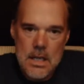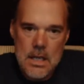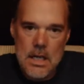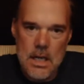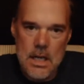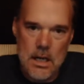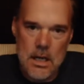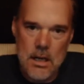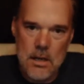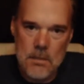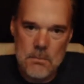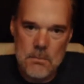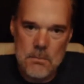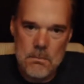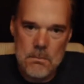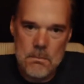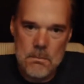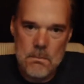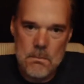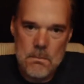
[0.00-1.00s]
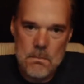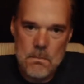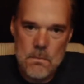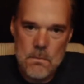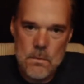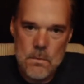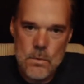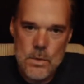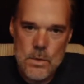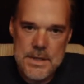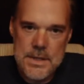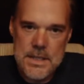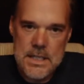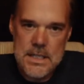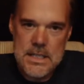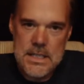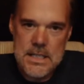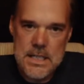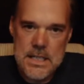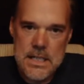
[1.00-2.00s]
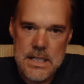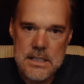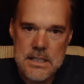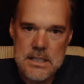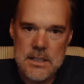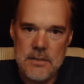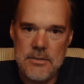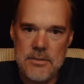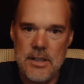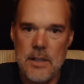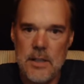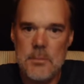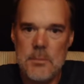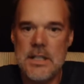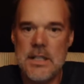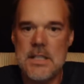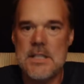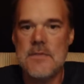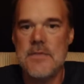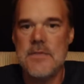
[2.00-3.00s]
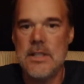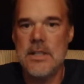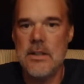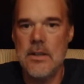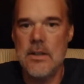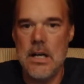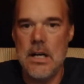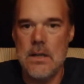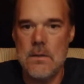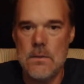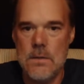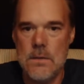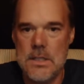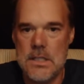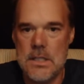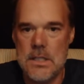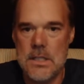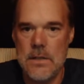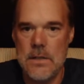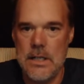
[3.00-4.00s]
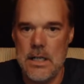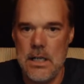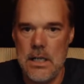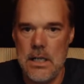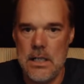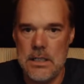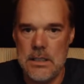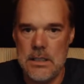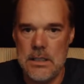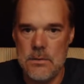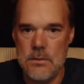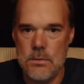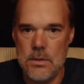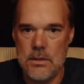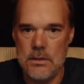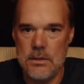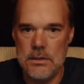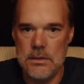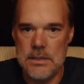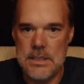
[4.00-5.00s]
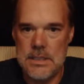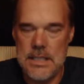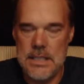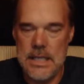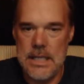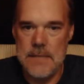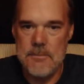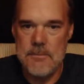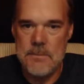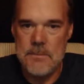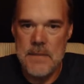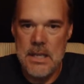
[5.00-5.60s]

um, with the intent of helping us figure out what's going on in the world today.